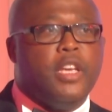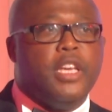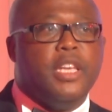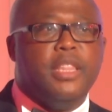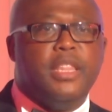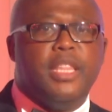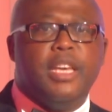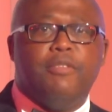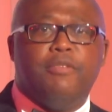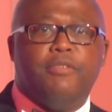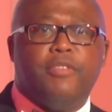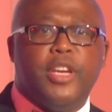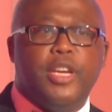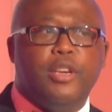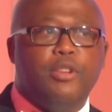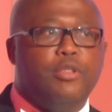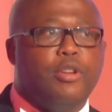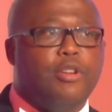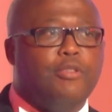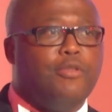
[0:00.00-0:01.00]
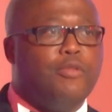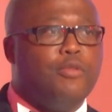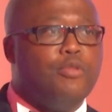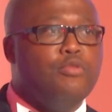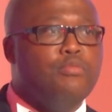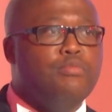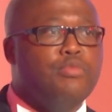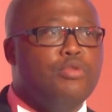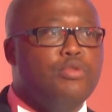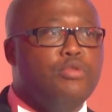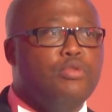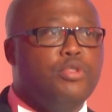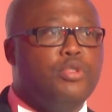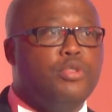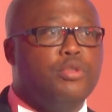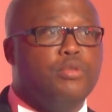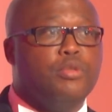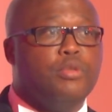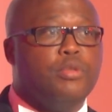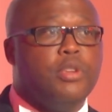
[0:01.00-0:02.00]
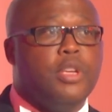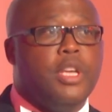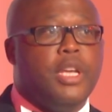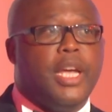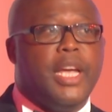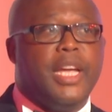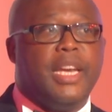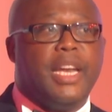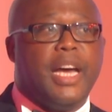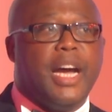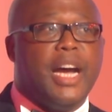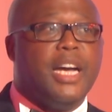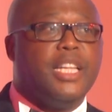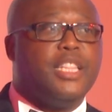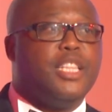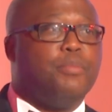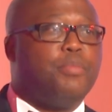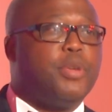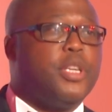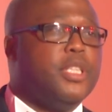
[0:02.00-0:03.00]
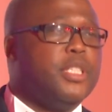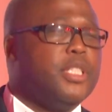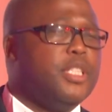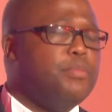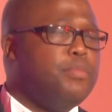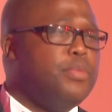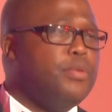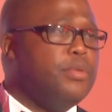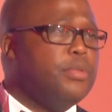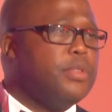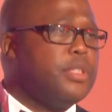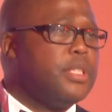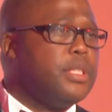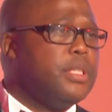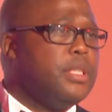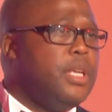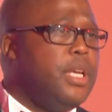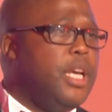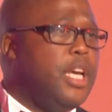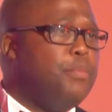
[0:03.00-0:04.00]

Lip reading: in the value of Ubuntu and other principles,